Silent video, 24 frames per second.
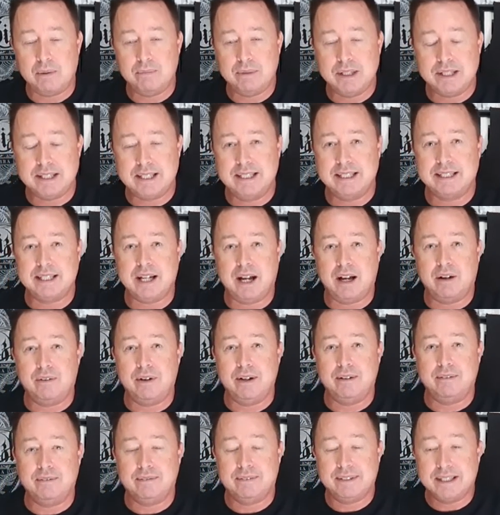this guitar
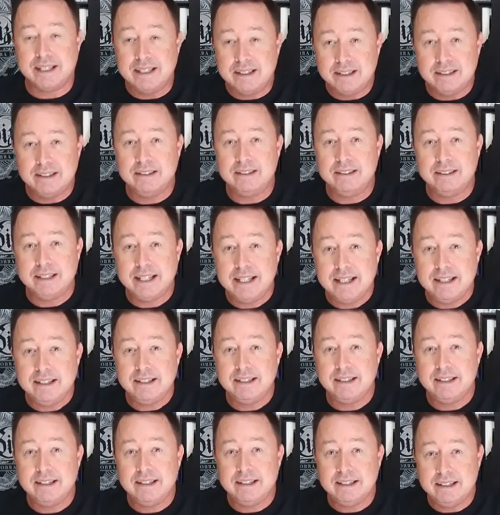riff, ding
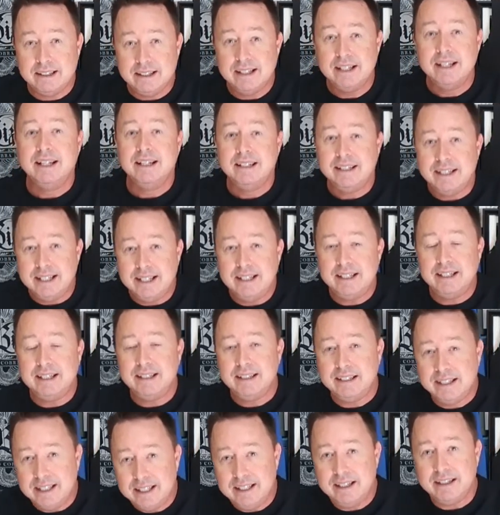ding
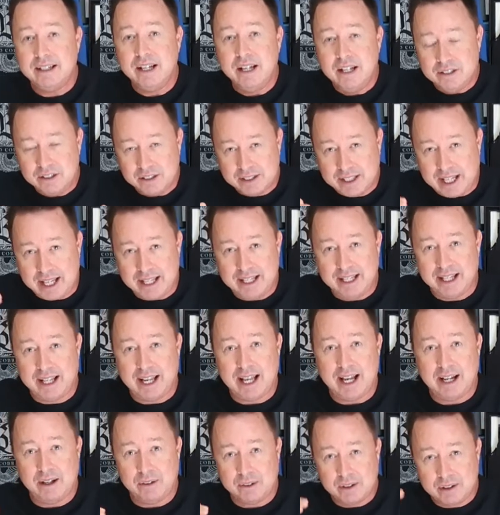ding ding, just getting
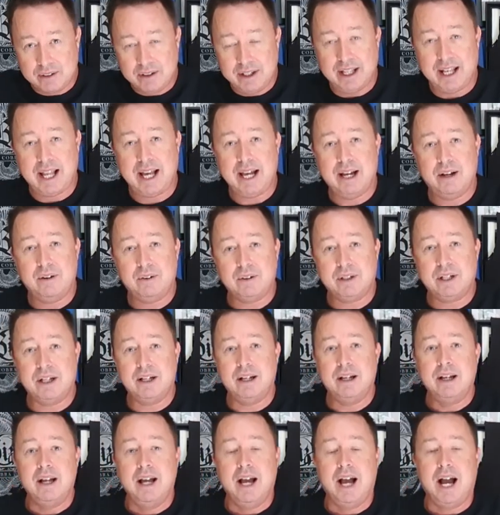louder and
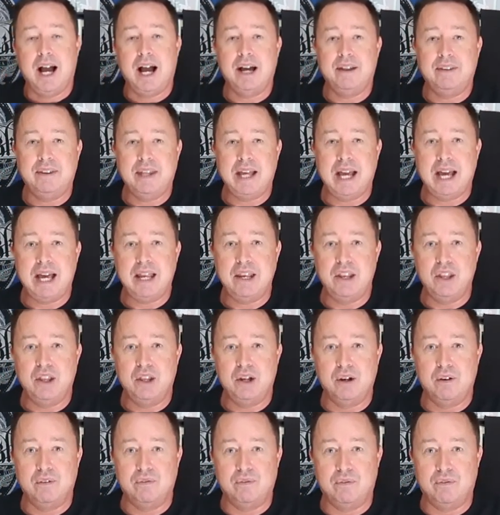louder, and then
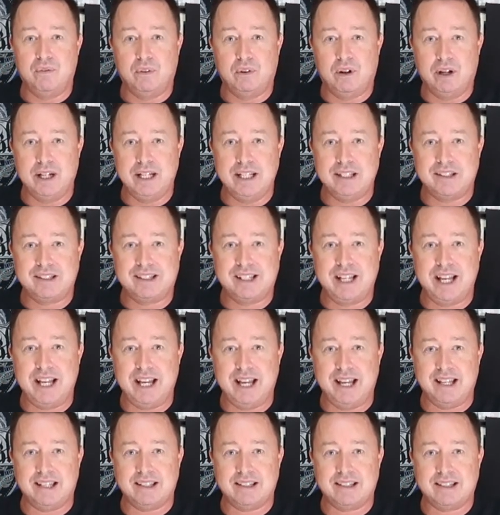the voice
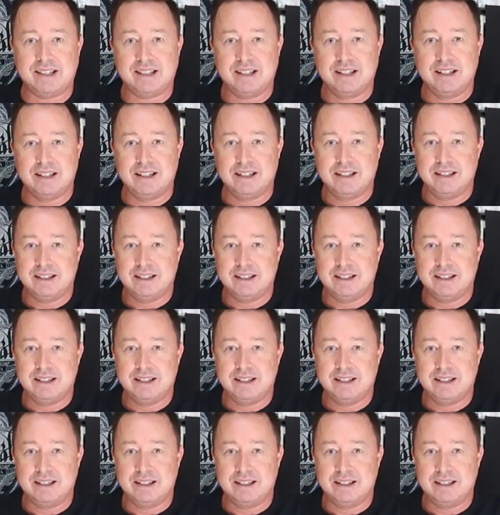hits,